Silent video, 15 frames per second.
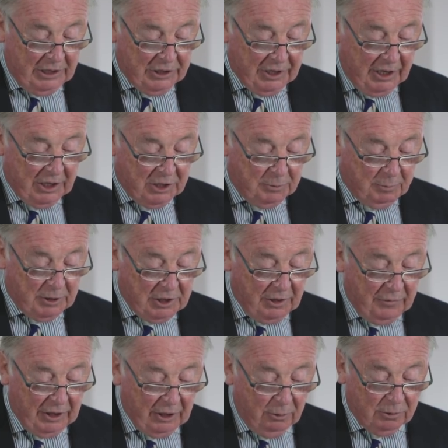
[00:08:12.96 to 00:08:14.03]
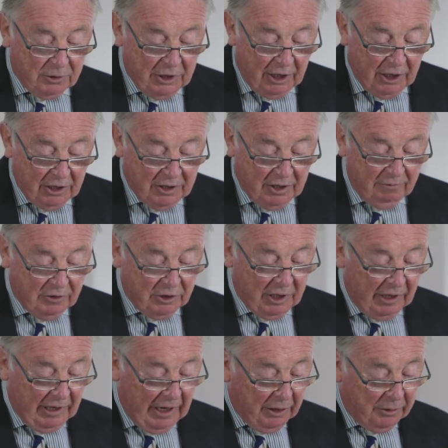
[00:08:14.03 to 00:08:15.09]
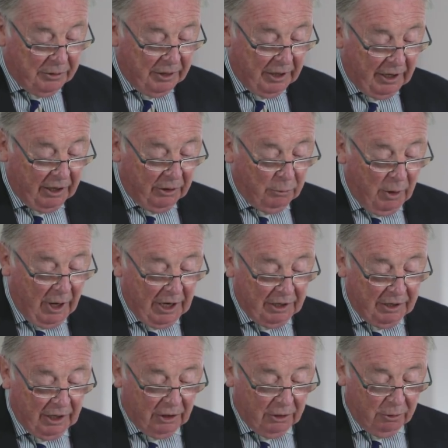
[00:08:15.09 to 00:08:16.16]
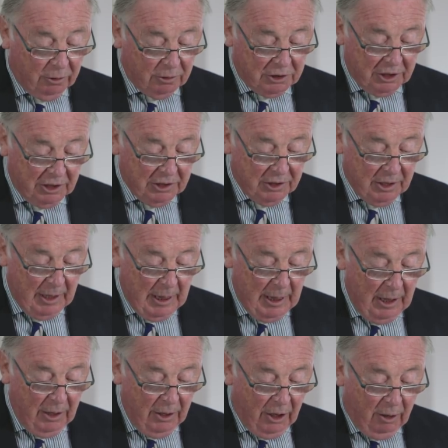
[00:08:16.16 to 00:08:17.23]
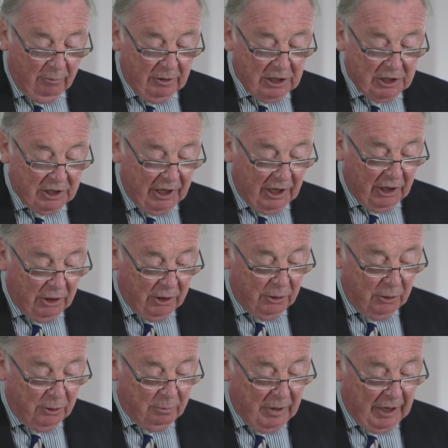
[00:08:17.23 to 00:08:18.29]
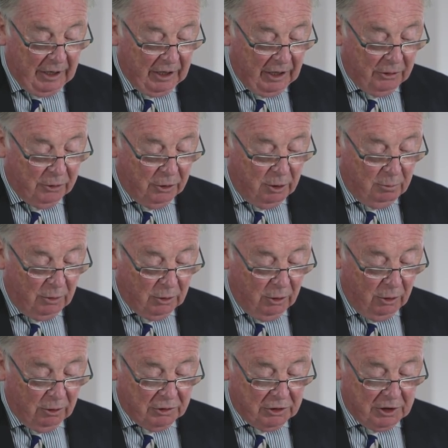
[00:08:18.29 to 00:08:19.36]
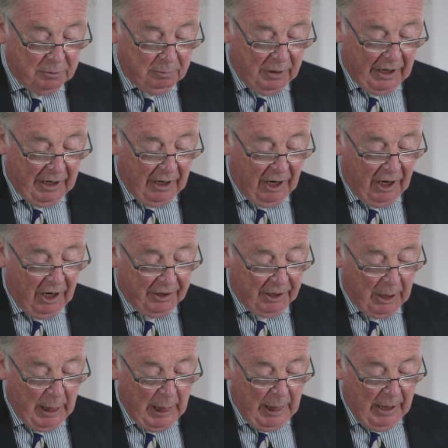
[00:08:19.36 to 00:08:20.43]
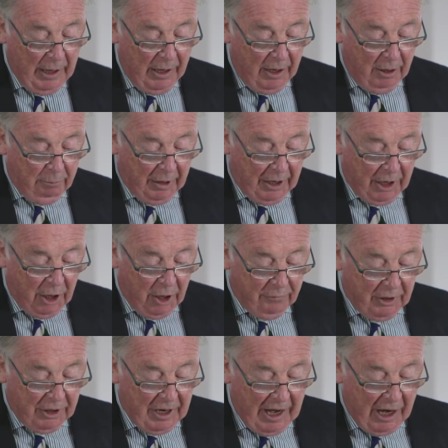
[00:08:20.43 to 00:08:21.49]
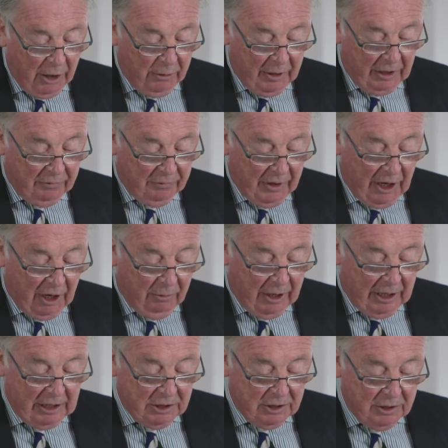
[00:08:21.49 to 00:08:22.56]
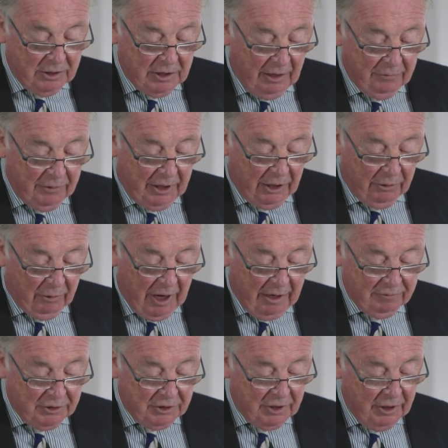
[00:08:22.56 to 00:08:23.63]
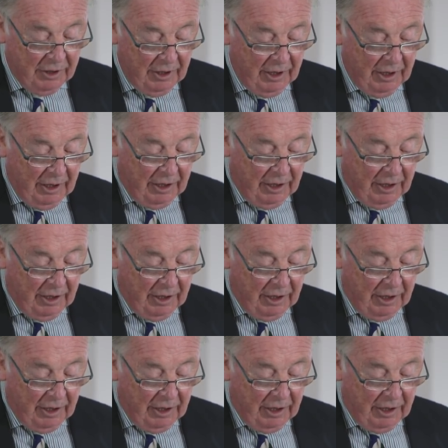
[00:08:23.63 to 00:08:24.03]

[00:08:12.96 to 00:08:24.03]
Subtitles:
He said specific alternatives to lengthening and widening courses obviously include making normal courses play harder by over-narrowing fairways, toughening roughs,